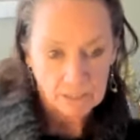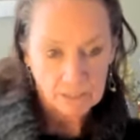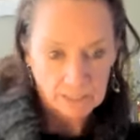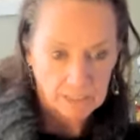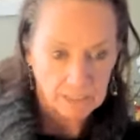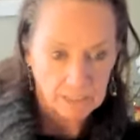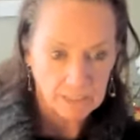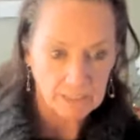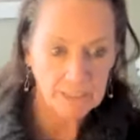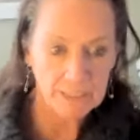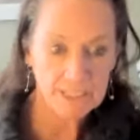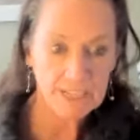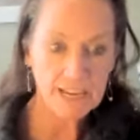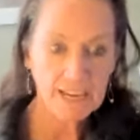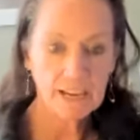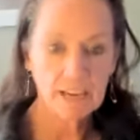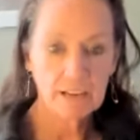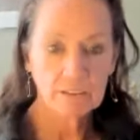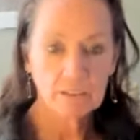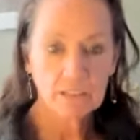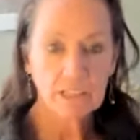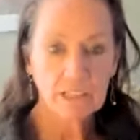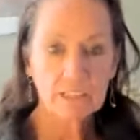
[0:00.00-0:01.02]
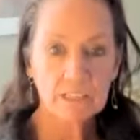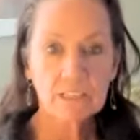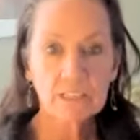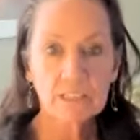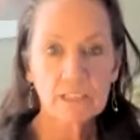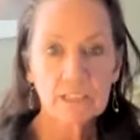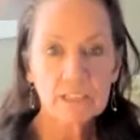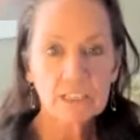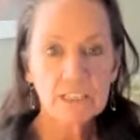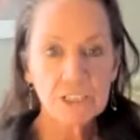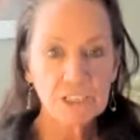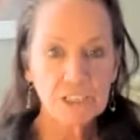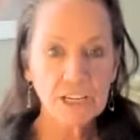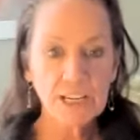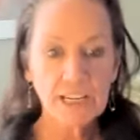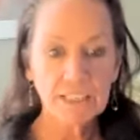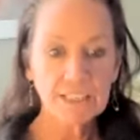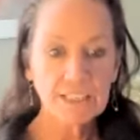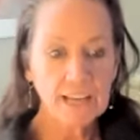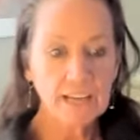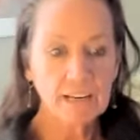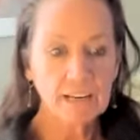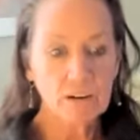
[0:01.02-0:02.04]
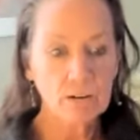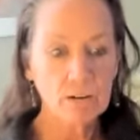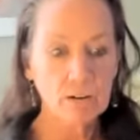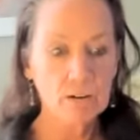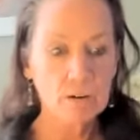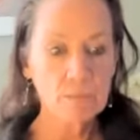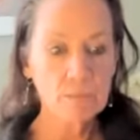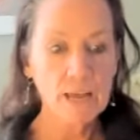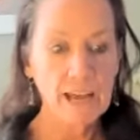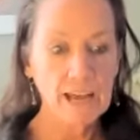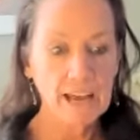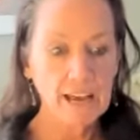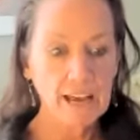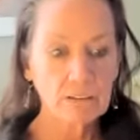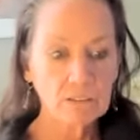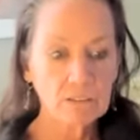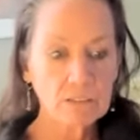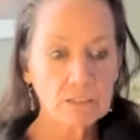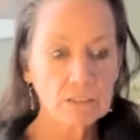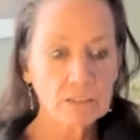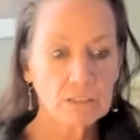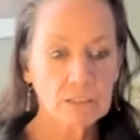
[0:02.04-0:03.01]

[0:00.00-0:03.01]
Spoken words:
and then down, and shake that arm out.